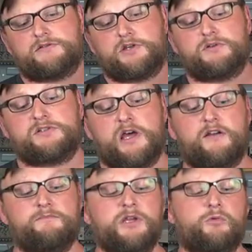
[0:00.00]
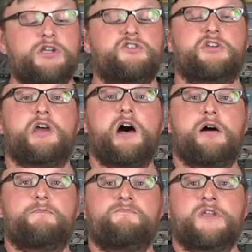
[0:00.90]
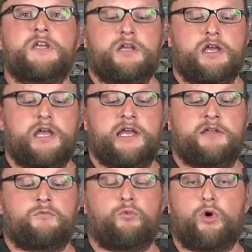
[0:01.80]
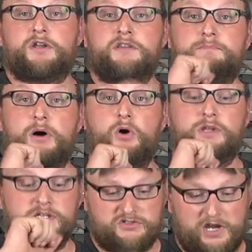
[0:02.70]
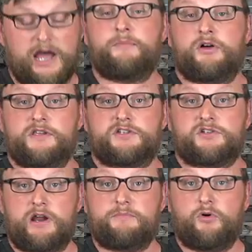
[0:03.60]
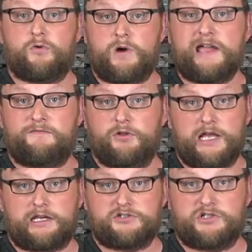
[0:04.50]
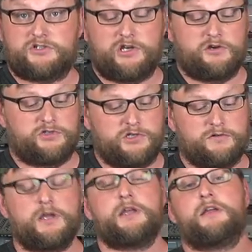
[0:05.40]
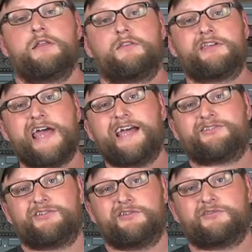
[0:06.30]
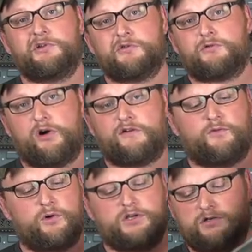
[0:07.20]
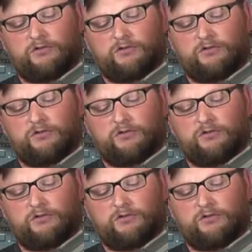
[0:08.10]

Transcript: So instead of me reaching up and working the bolt each time on this straight pull rifle like I just showed you, the gases do the work for you.